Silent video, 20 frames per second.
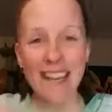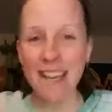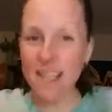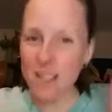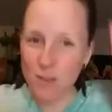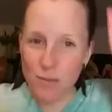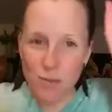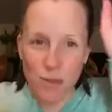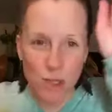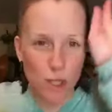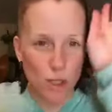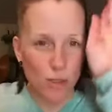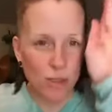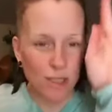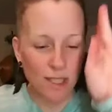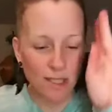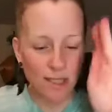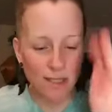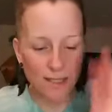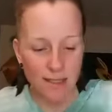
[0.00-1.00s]
Hangs from the
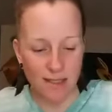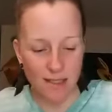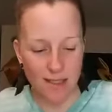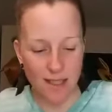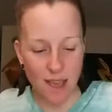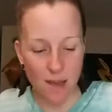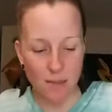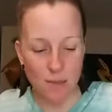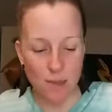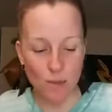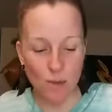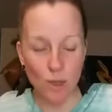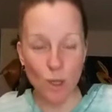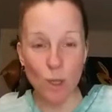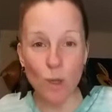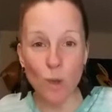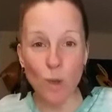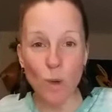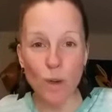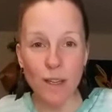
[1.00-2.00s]
trees. It's absolutely
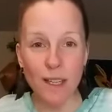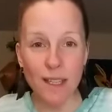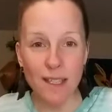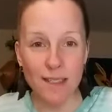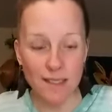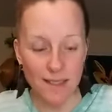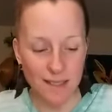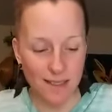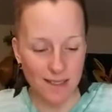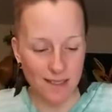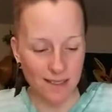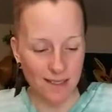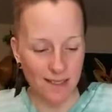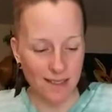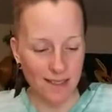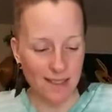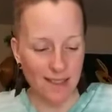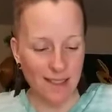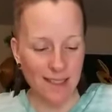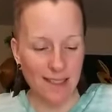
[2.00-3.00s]
glorious.
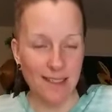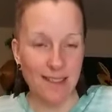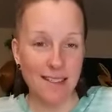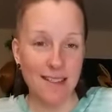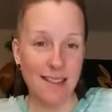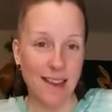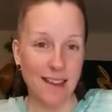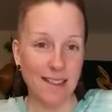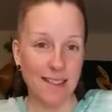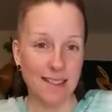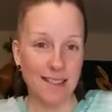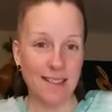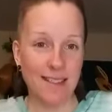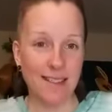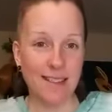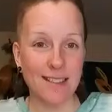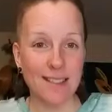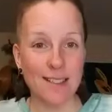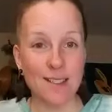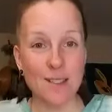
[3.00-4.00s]
Yes,
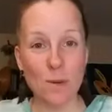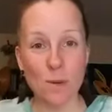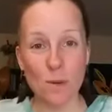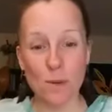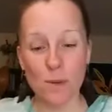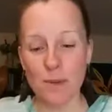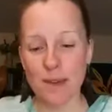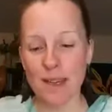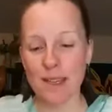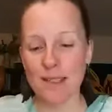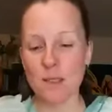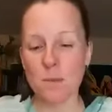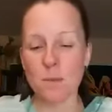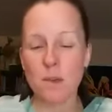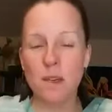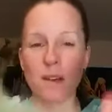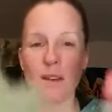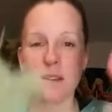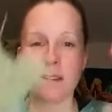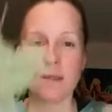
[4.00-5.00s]
this is old man's
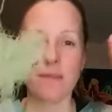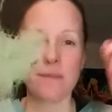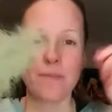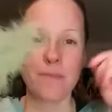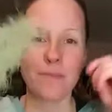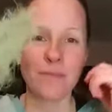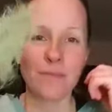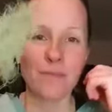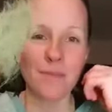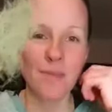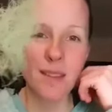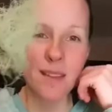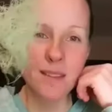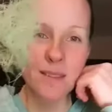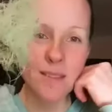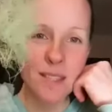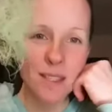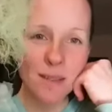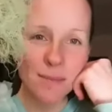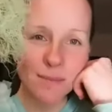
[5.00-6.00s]
beard.
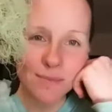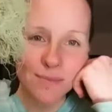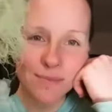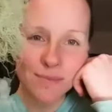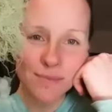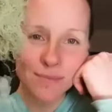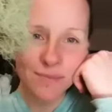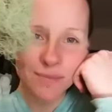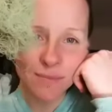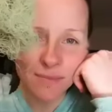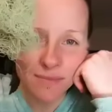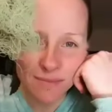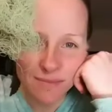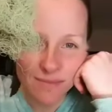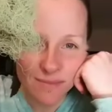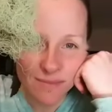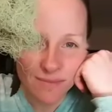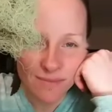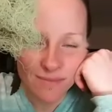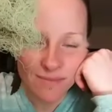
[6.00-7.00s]
You see?
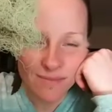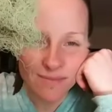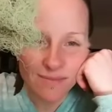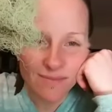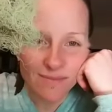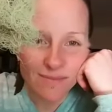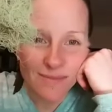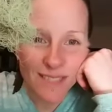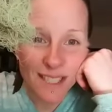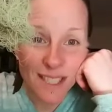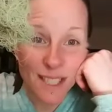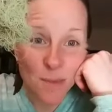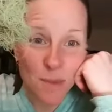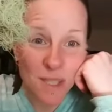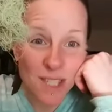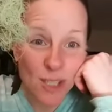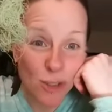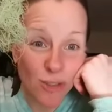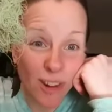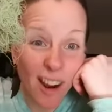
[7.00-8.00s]
This has
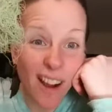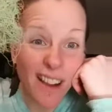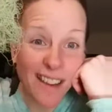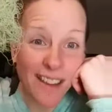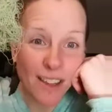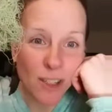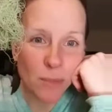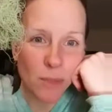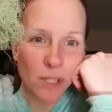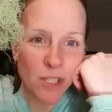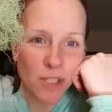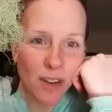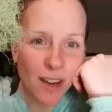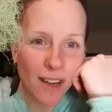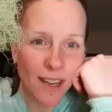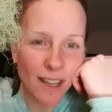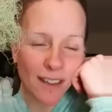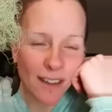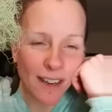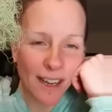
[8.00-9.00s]
been drying on my
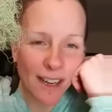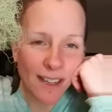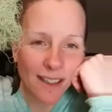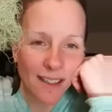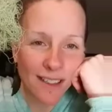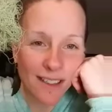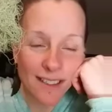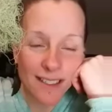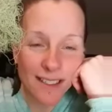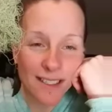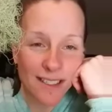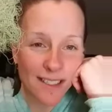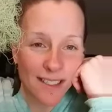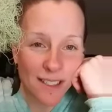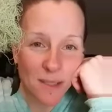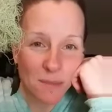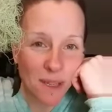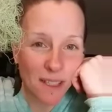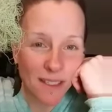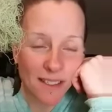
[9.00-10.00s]
drying rack because
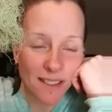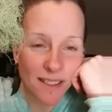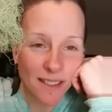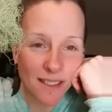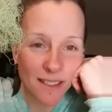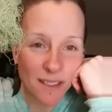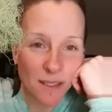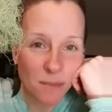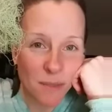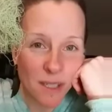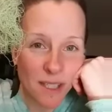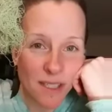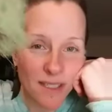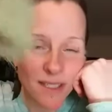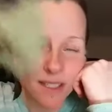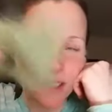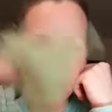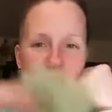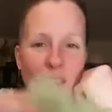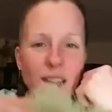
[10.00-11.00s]
this medicine is
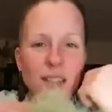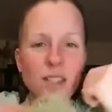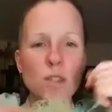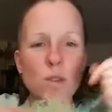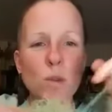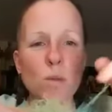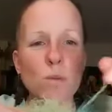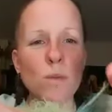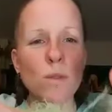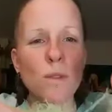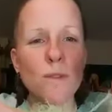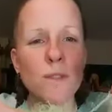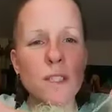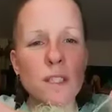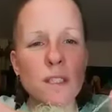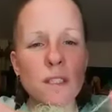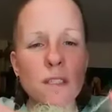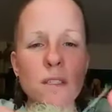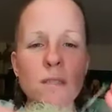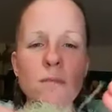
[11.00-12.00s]
amazing. I don't know if
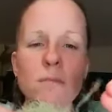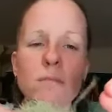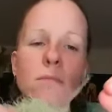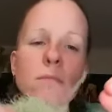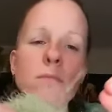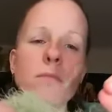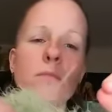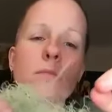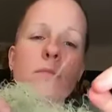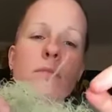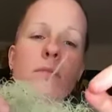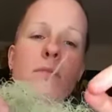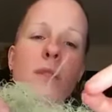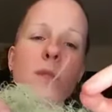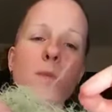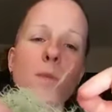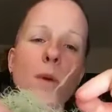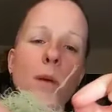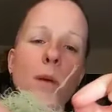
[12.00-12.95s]
it's gonna. Mm,